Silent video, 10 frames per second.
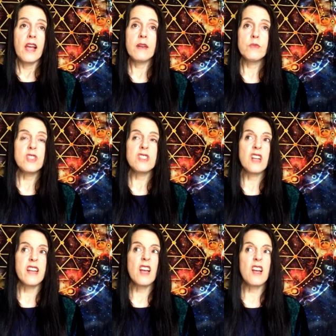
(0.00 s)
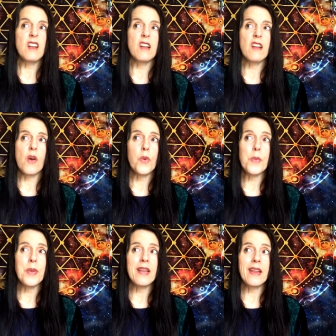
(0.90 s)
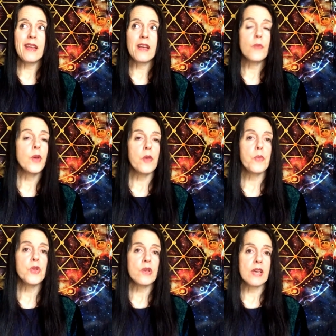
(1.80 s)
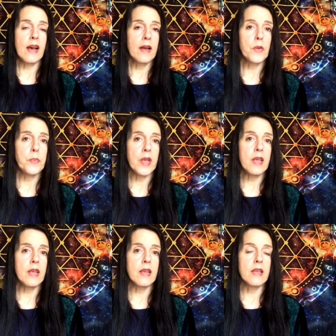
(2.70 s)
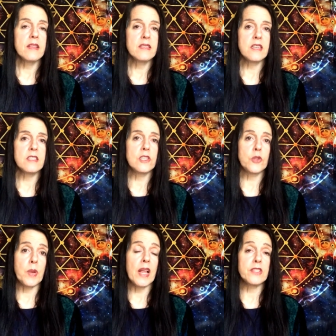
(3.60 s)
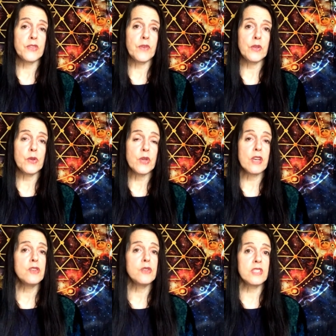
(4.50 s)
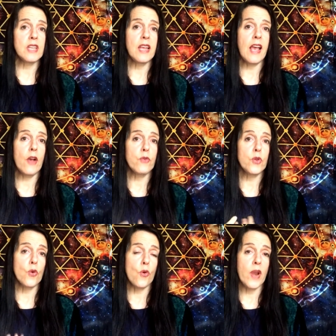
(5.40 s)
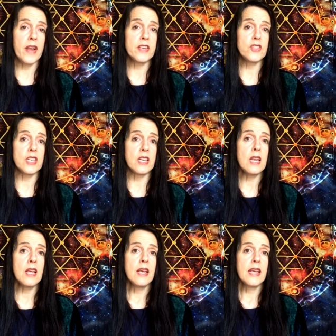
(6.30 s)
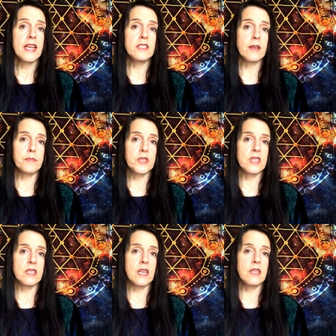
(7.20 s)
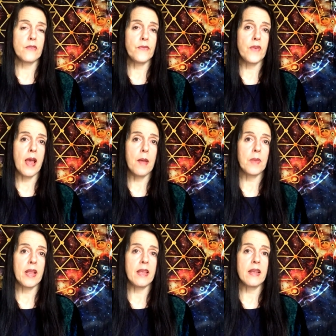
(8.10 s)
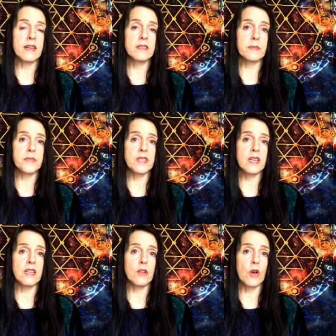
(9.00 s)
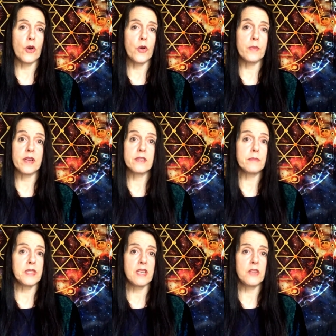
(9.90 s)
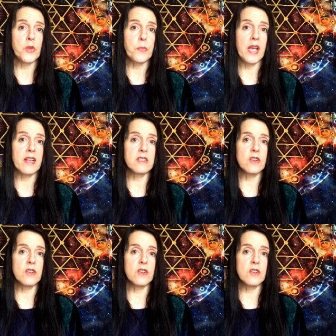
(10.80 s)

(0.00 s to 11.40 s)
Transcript: And it was just like, no, no, no, I want to be in here. I'm going, but you can't be here. This isn't the place for you. Can you see how your energy is upsetting the family and it's upsetting the home and it's upsetting the pets?